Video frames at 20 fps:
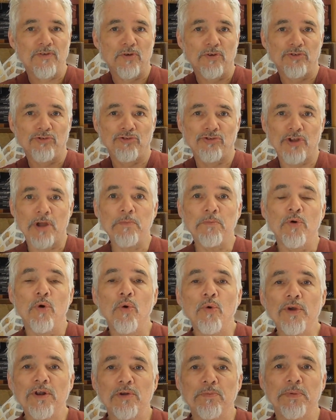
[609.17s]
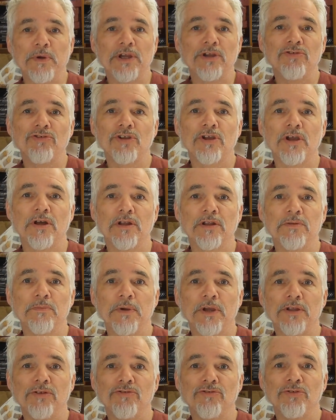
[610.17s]
some oil-based coloured
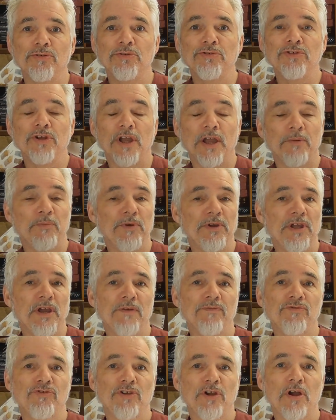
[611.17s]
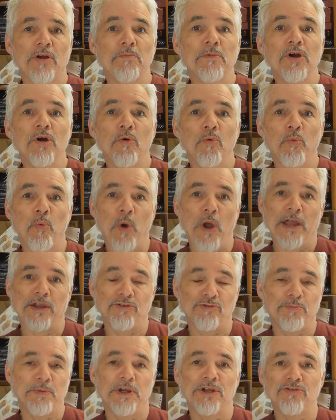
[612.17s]
pencils and we have some
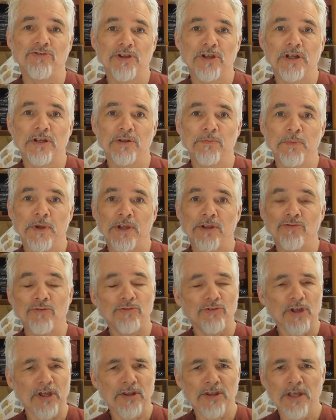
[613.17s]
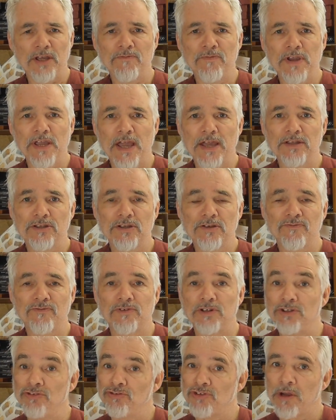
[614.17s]
wax-based coloured pencils, and they react
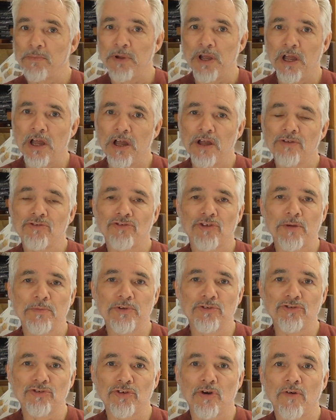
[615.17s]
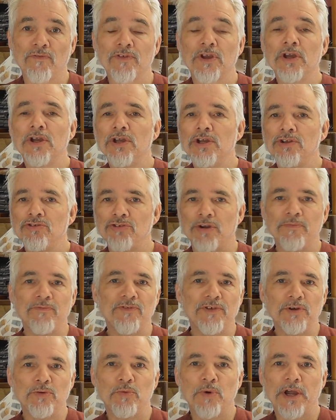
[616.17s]
differently. Some are hard, some are soft, some
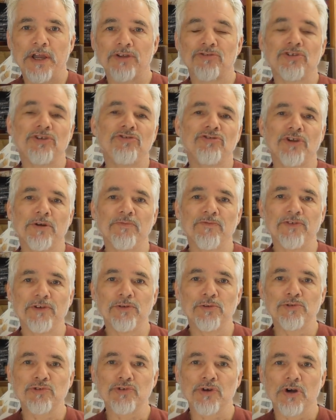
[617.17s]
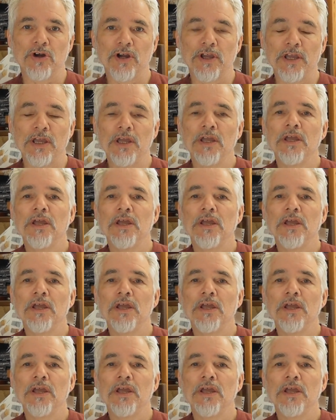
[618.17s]
feel waxy, some feel dry,